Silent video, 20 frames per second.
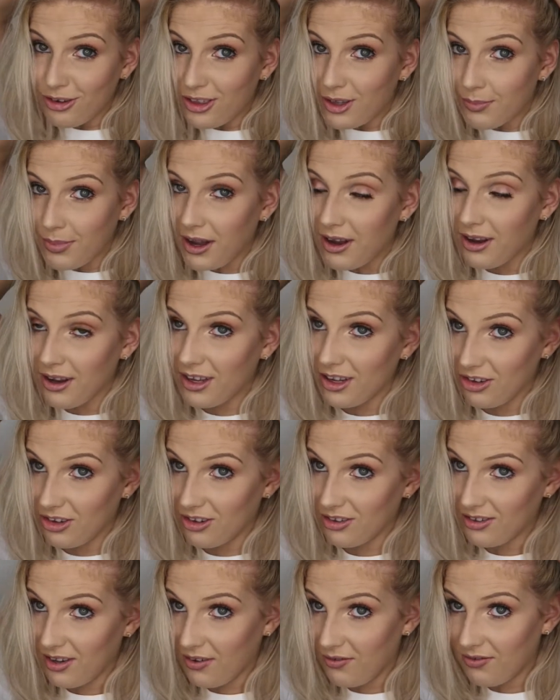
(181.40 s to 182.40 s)
doing the back, you
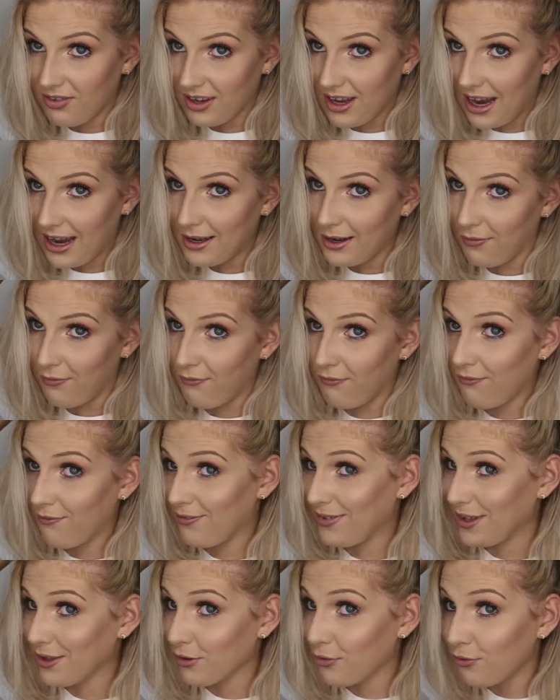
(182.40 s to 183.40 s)
just have to kind of
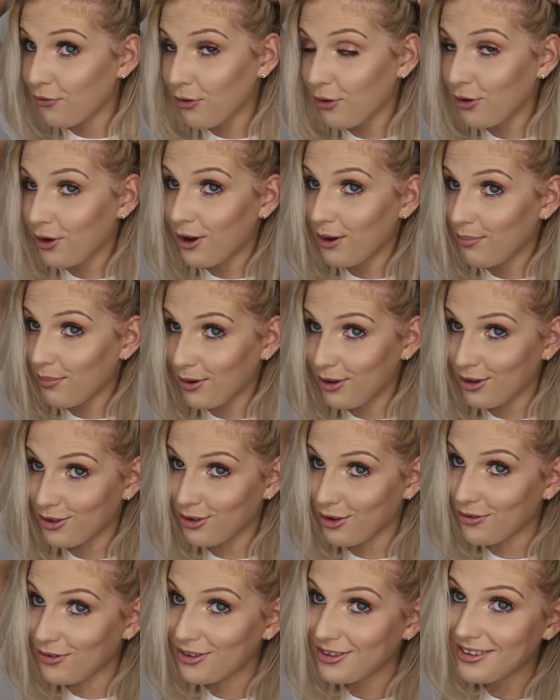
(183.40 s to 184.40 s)
feel for it, because
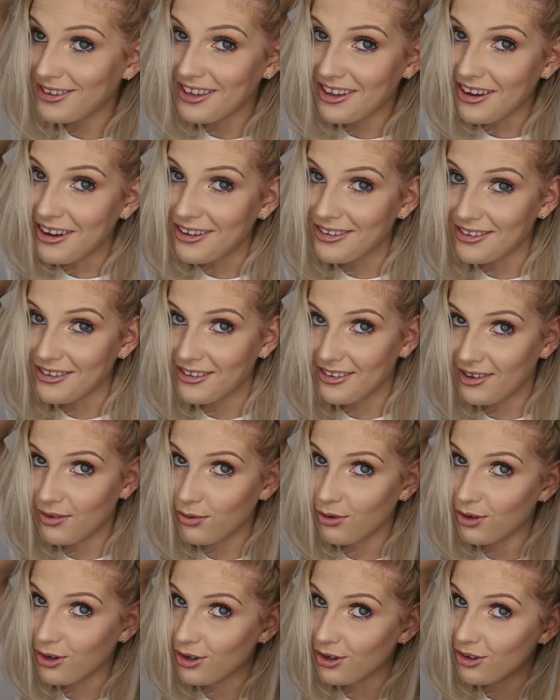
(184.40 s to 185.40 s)
obviously you can't see
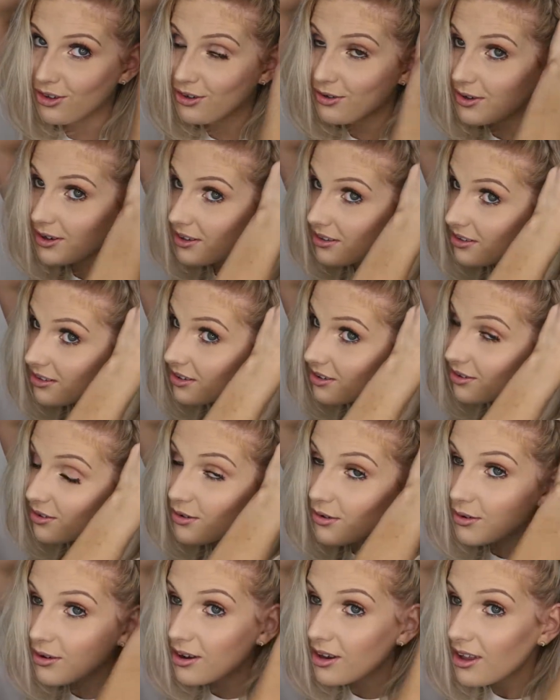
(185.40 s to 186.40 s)
what you're doing.
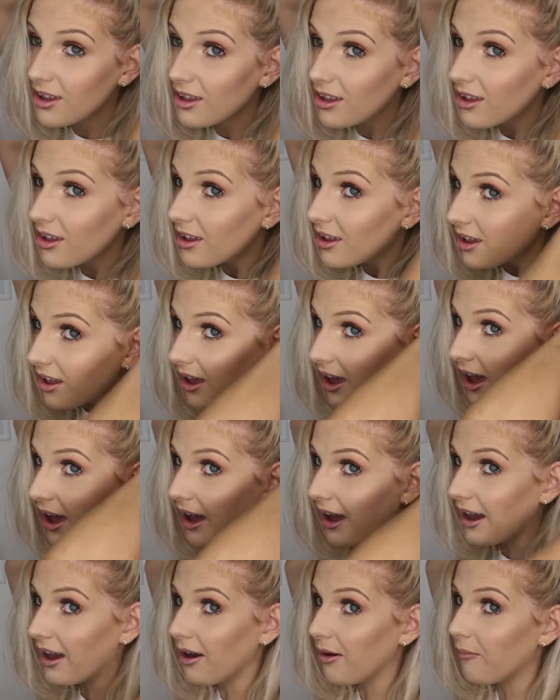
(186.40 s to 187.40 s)
So
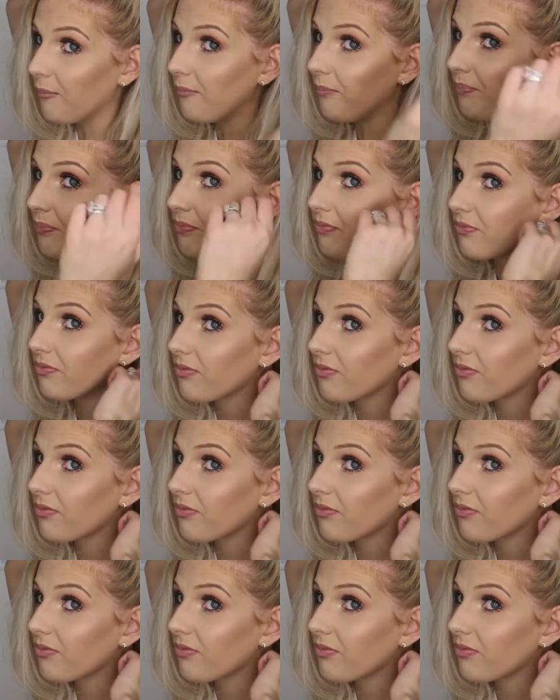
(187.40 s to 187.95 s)
and